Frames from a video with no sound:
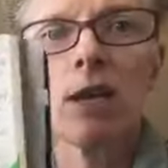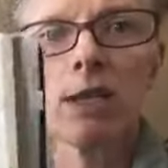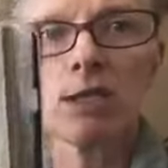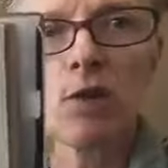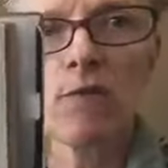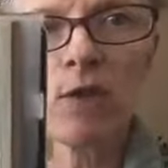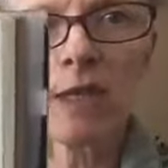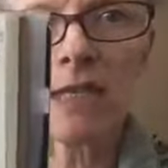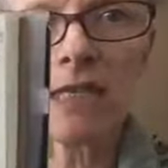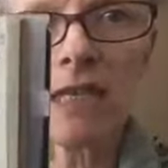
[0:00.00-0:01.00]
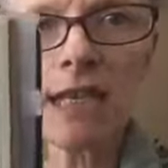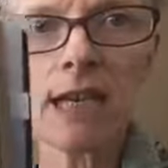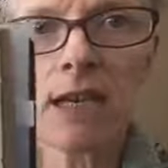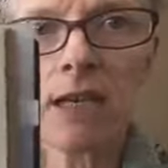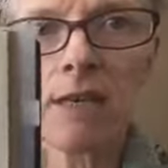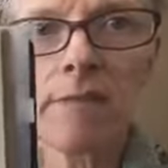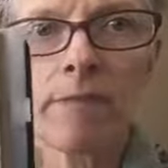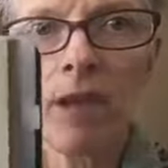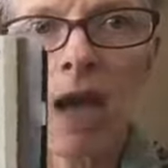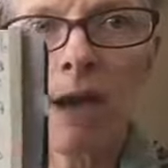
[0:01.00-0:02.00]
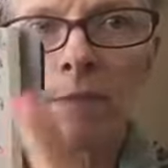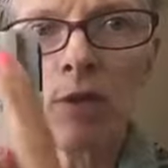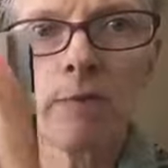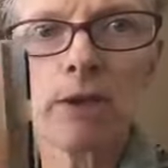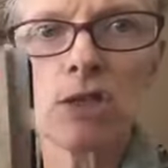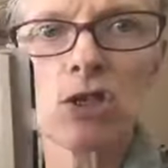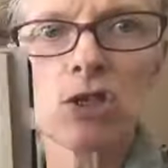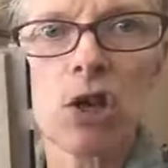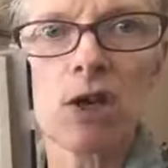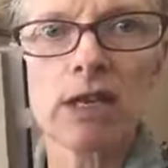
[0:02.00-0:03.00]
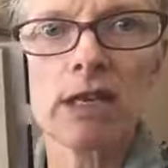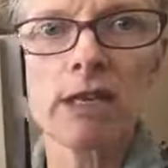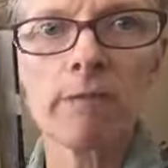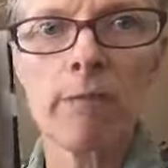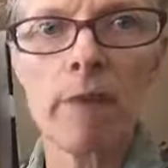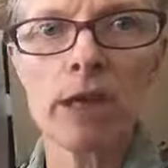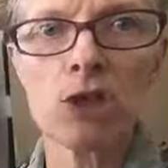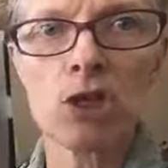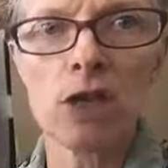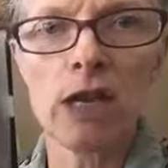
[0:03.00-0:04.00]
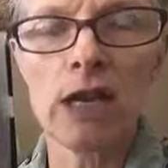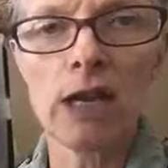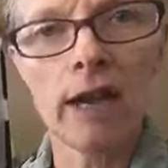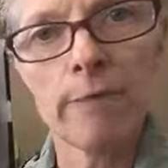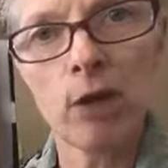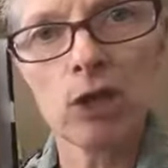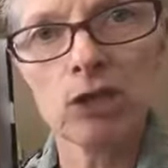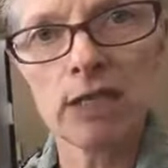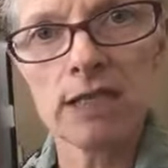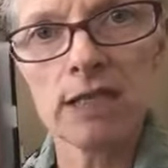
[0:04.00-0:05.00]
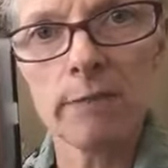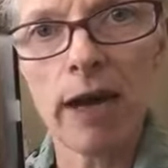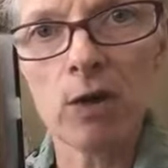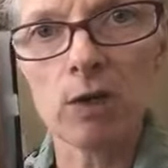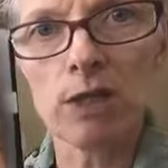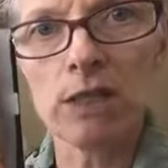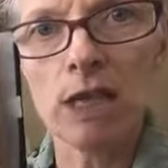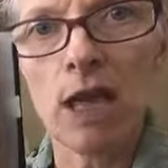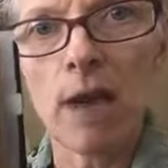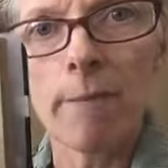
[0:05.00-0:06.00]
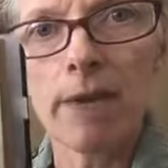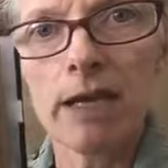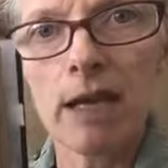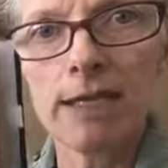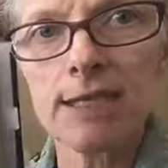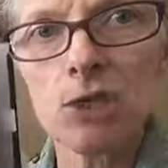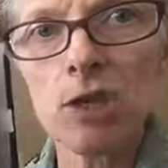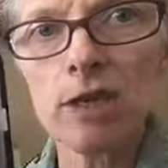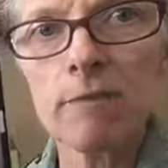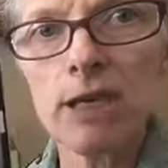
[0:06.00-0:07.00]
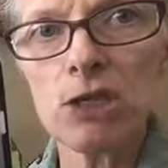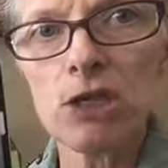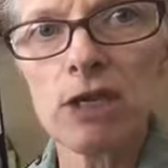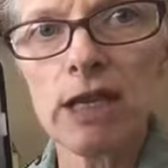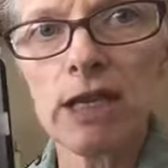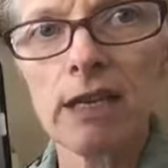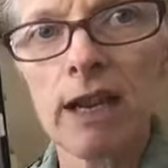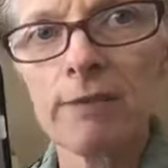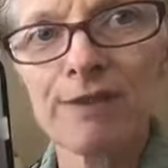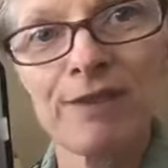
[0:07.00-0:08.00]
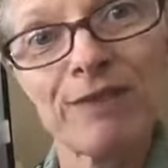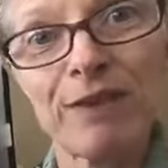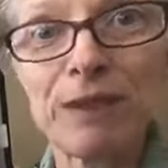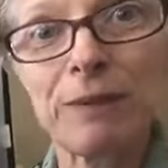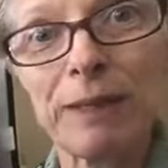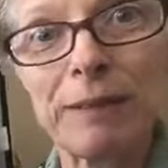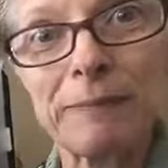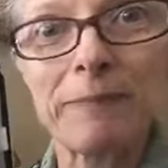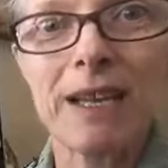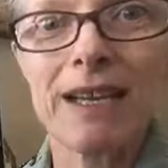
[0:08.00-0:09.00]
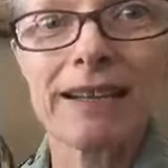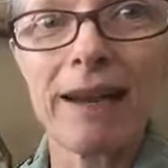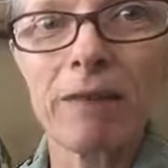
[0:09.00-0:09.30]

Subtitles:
So if you can see here, I pretty much started my journey, and I apologize, it's backwards, but I started my journey, I was only 53, now I'm